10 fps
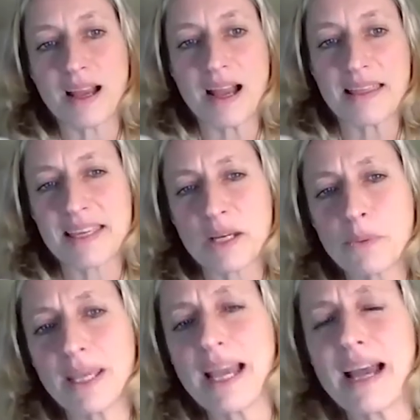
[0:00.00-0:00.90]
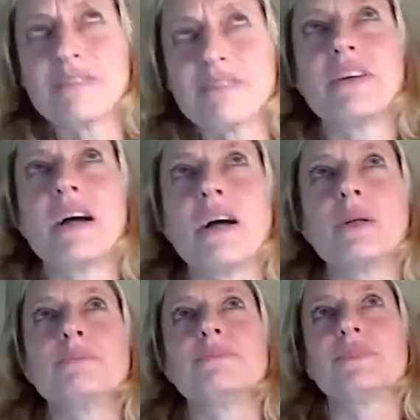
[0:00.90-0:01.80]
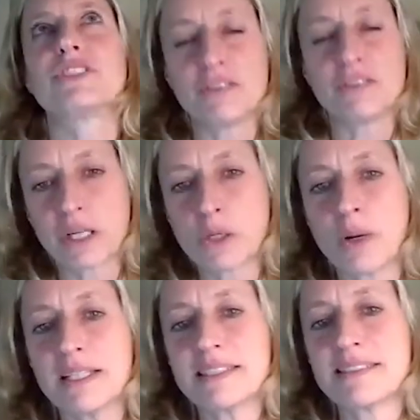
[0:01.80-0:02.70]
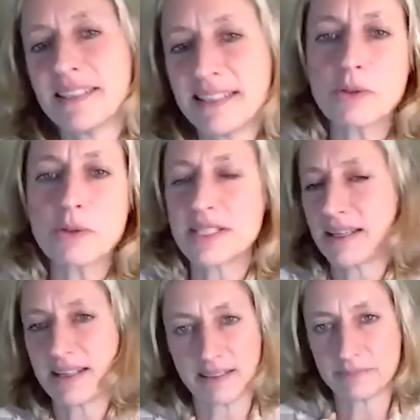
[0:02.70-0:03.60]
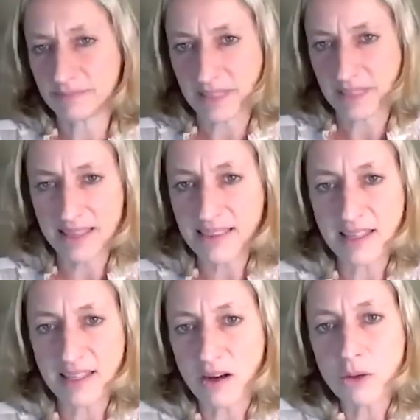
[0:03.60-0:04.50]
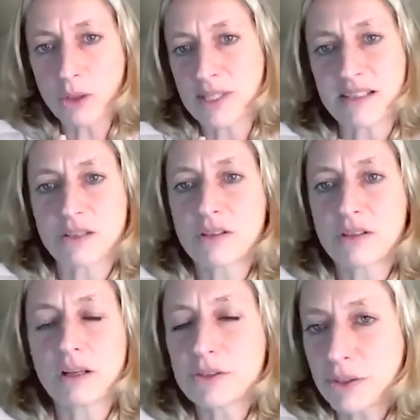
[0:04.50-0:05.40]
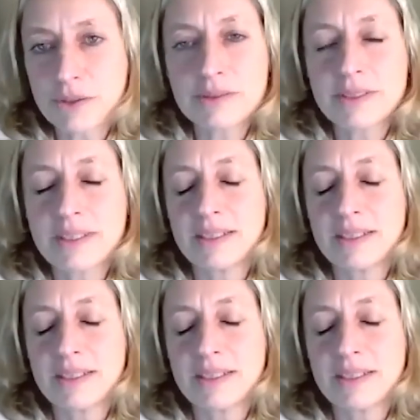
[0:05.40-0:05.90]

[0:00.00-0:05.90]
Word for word: I think we have uh, gender equality in our DNA. I think the Anglo Saxon culture